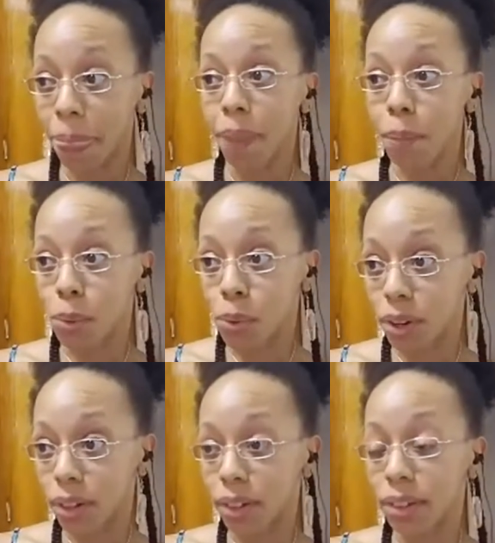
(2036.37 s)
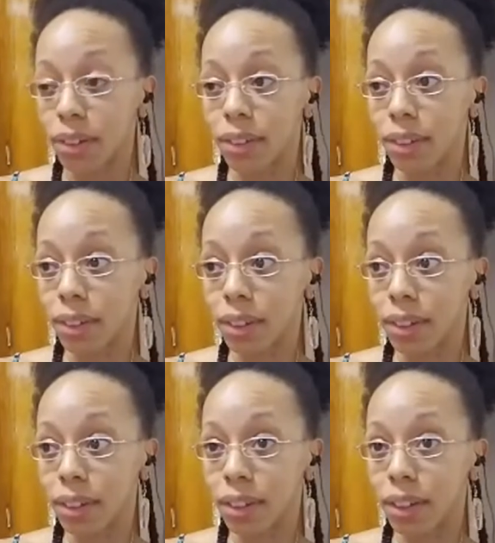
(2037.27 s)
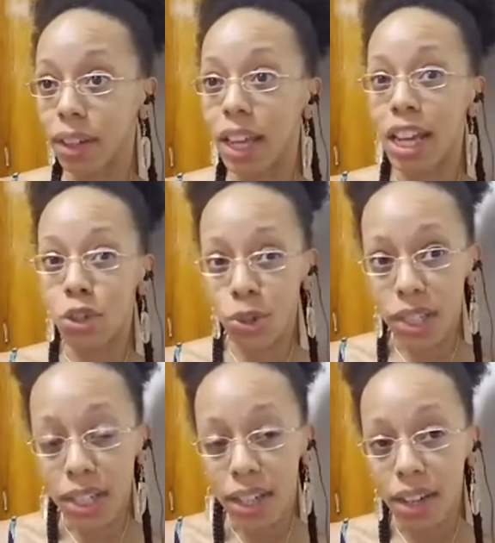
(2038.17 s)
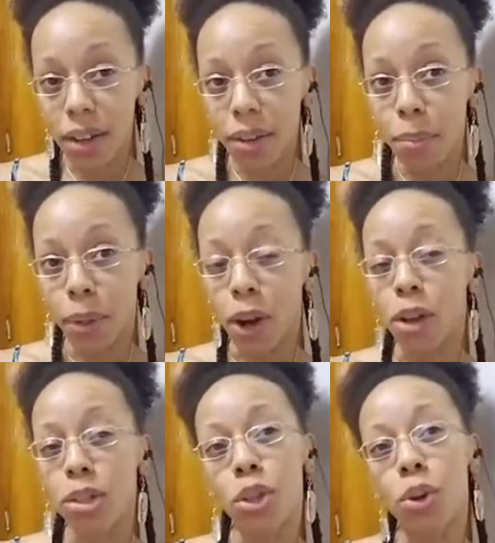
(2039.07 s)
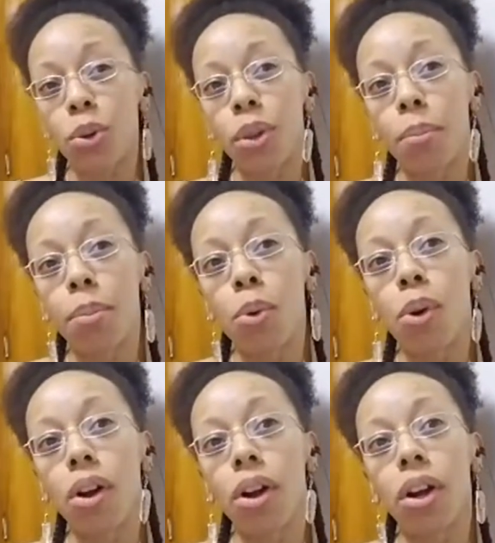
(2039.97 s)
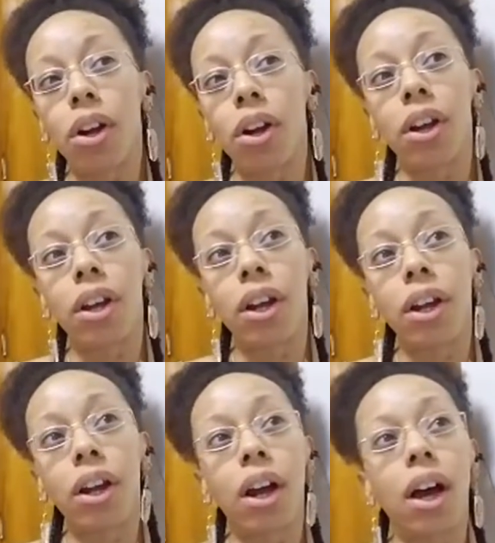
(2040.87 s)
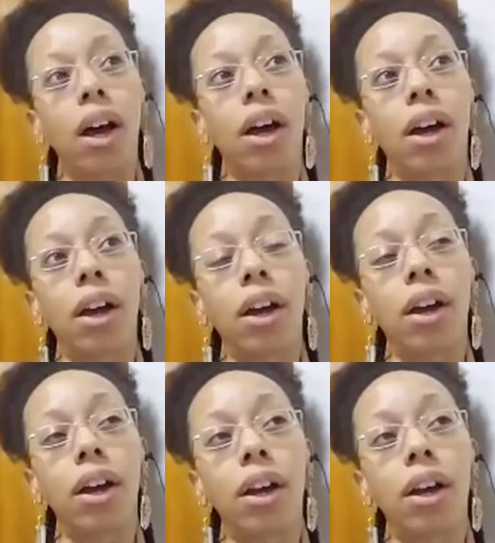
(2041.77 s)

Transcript: the more interesting, but also the more uh,